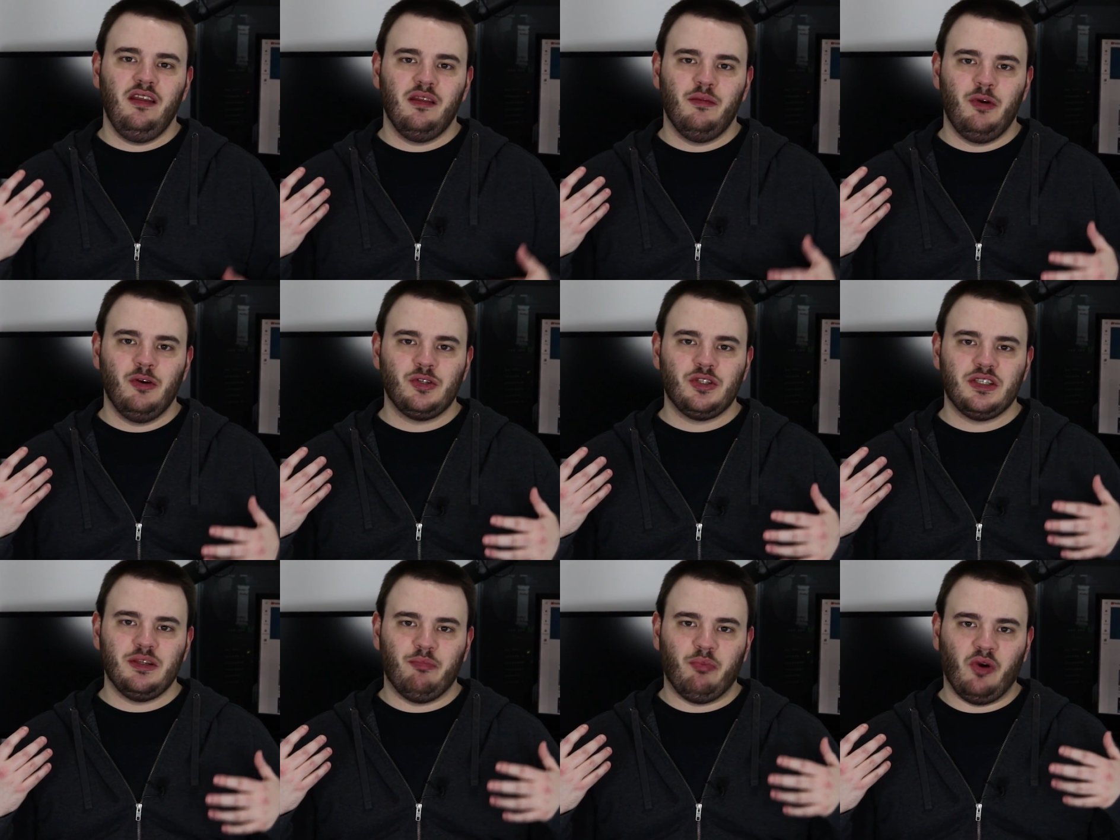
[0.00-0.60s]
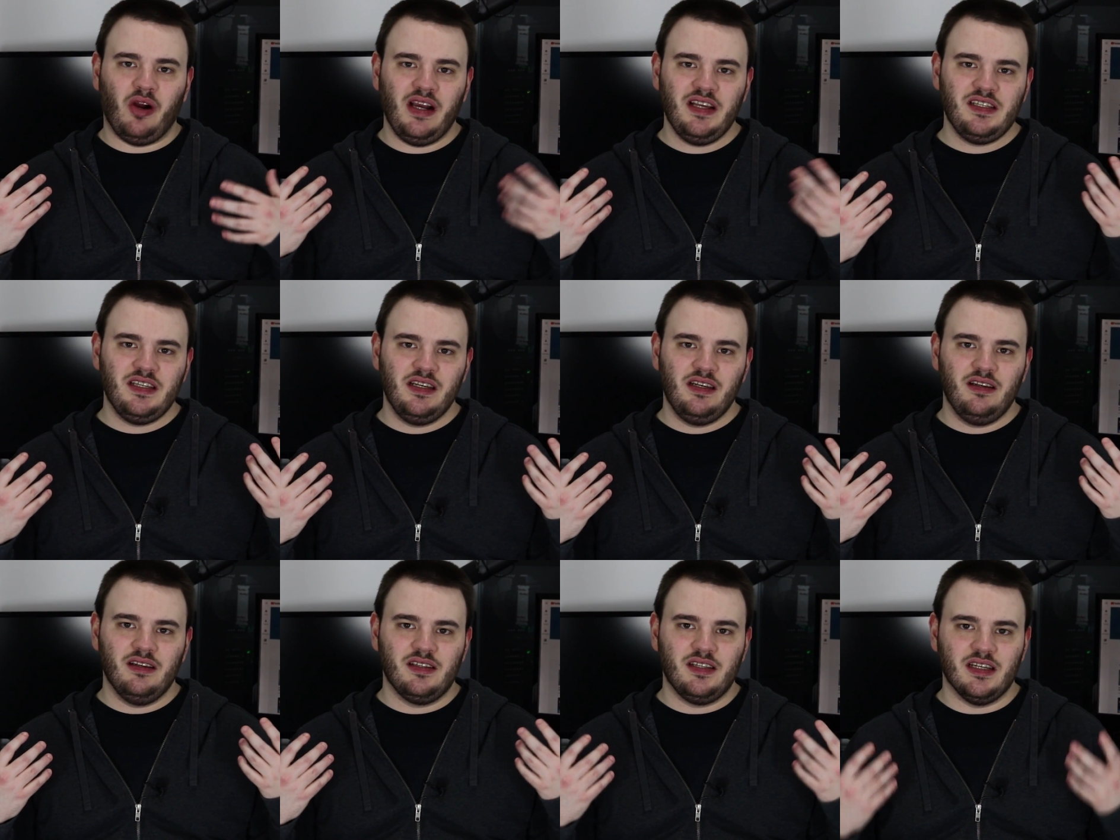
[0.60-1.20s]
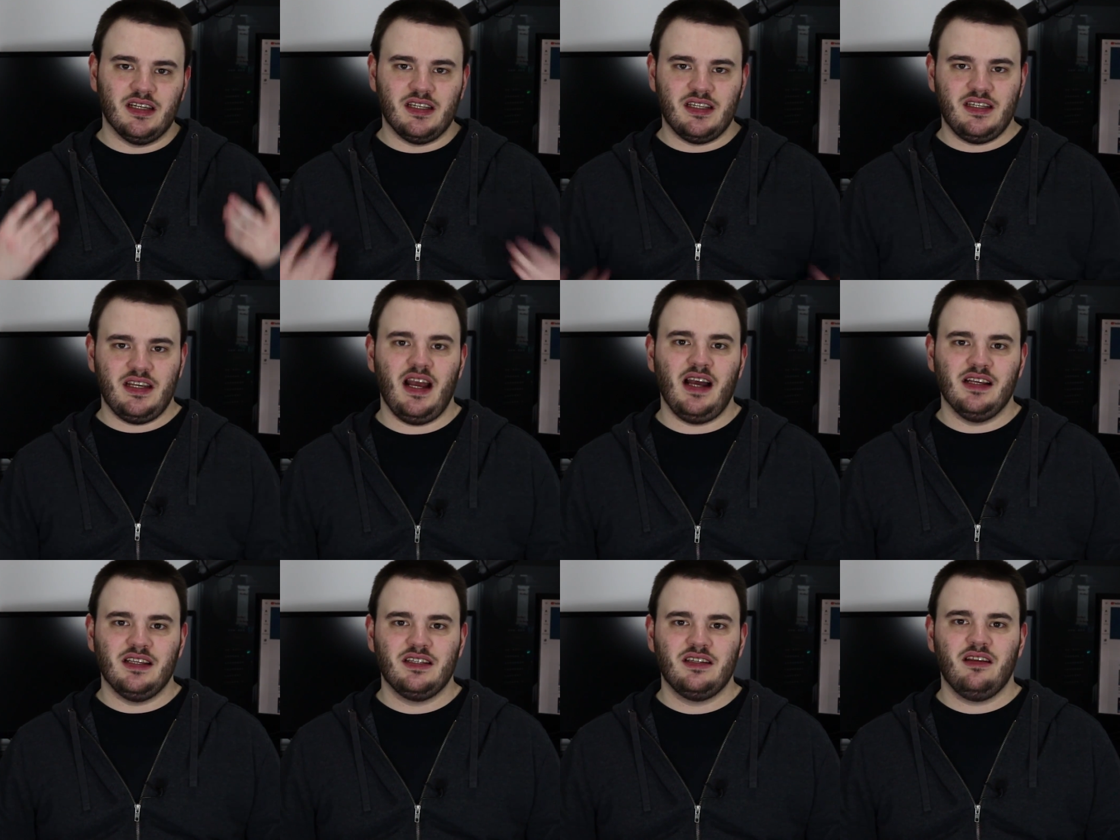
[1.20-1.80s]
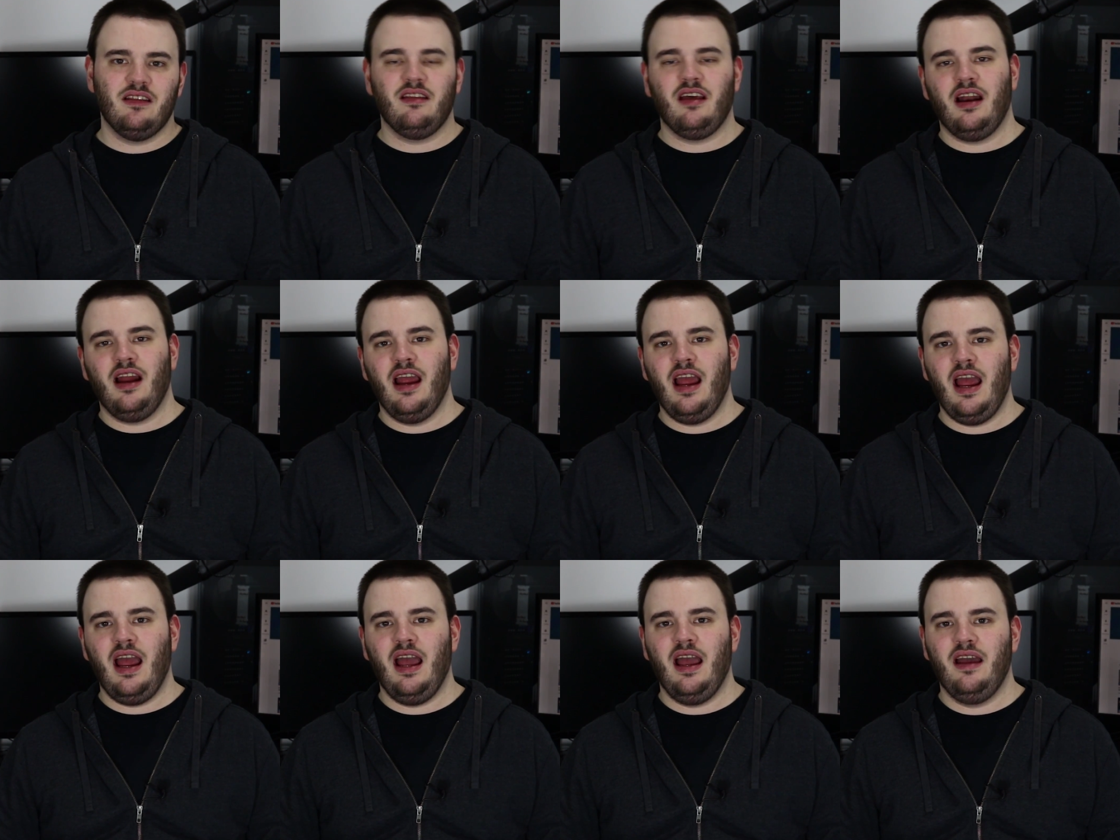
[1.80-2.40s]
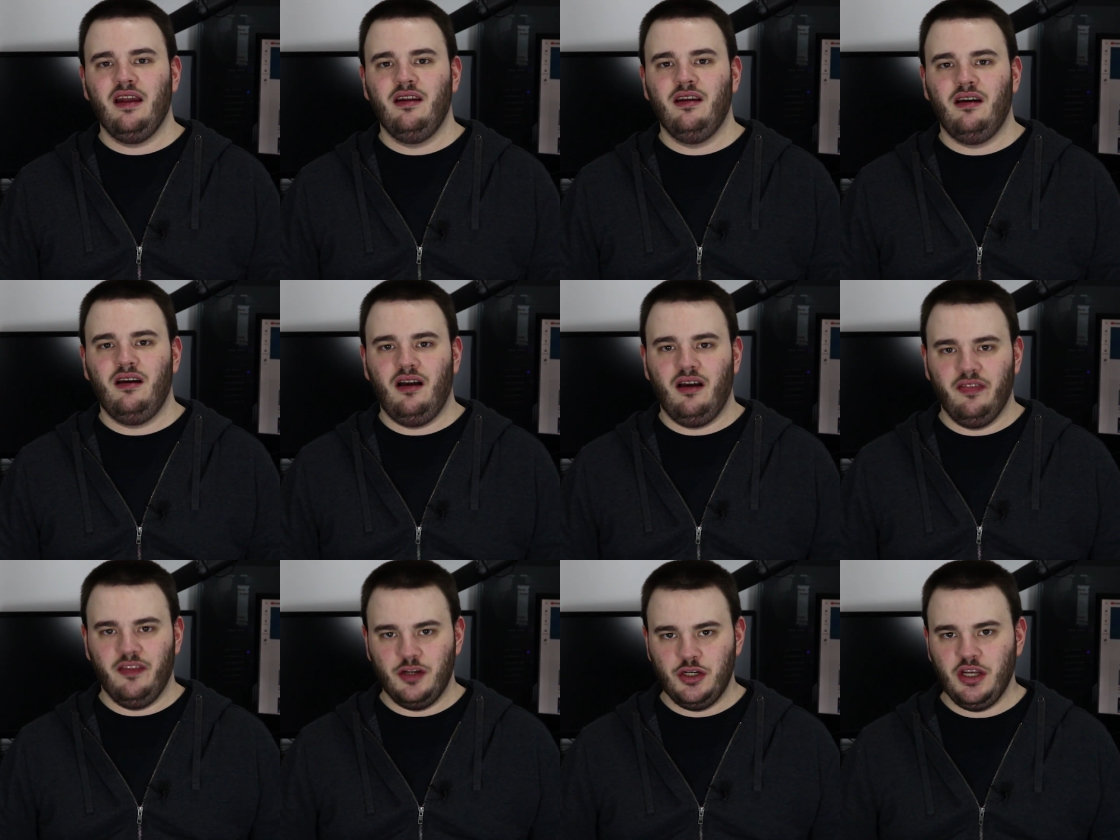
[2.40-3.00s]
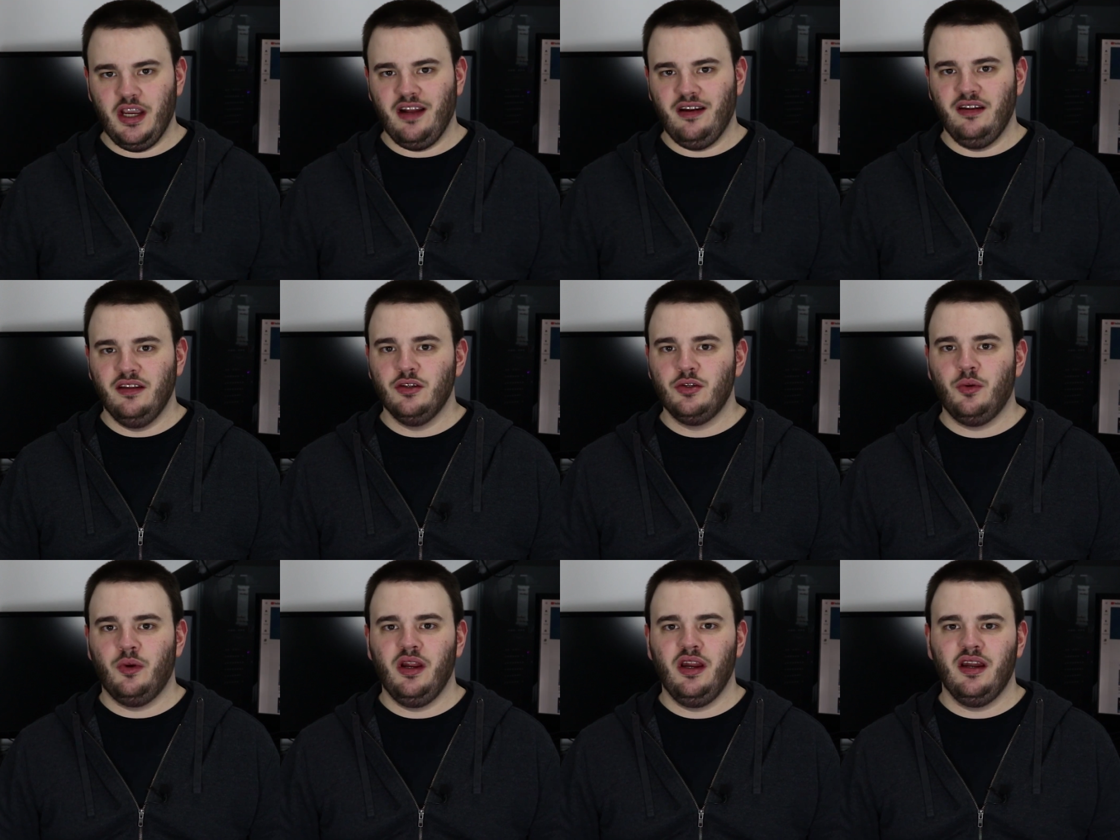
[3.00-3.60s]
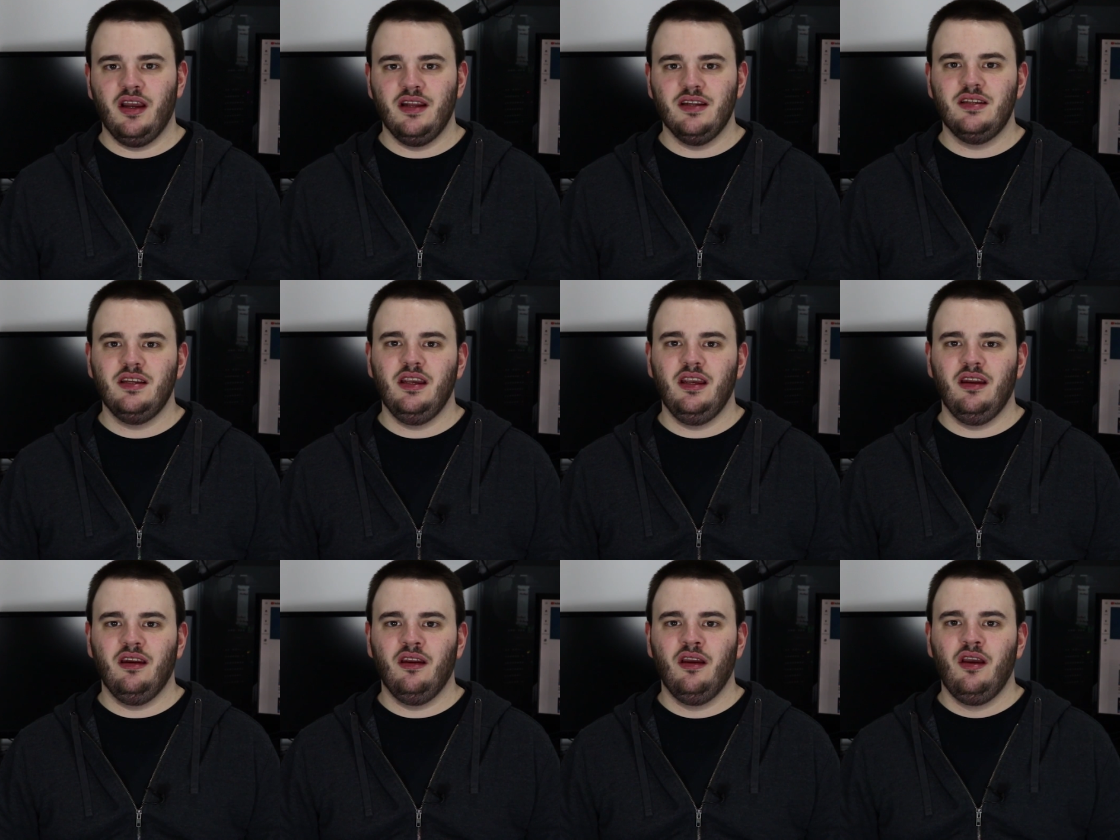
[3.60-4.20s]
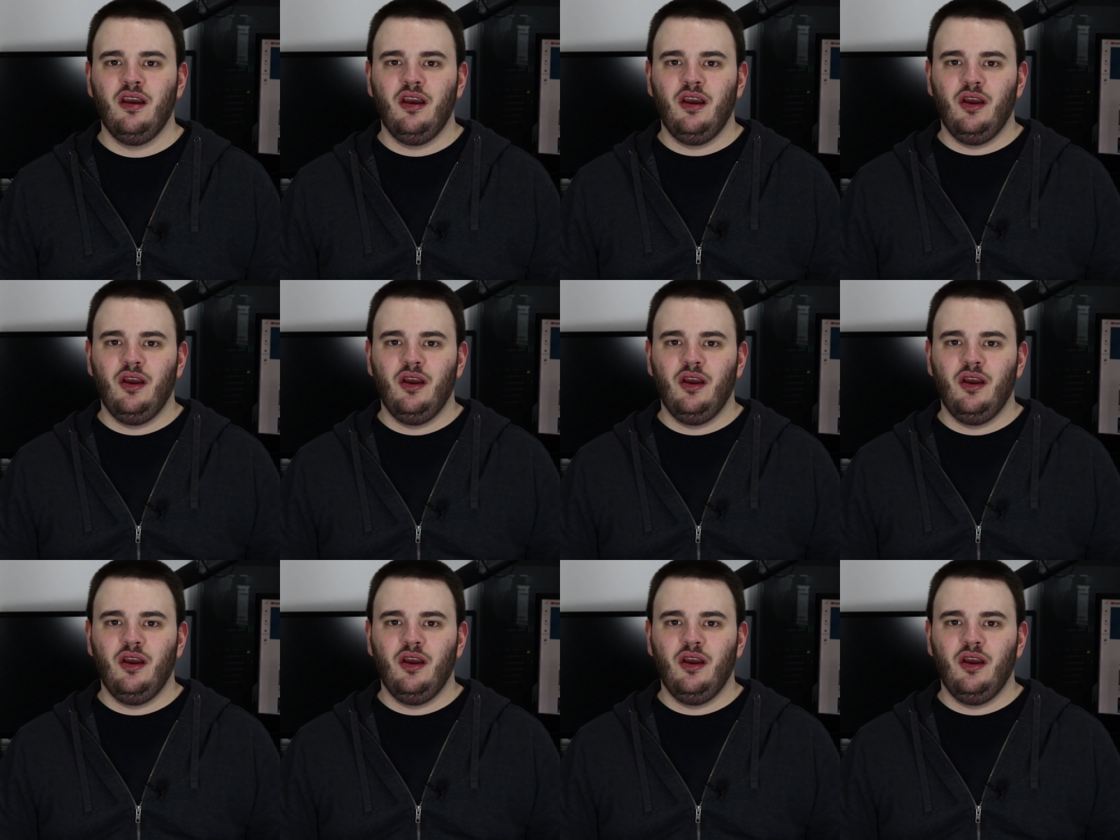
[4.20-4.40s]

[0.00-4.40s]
the most surprising success that I had on the channel in 2019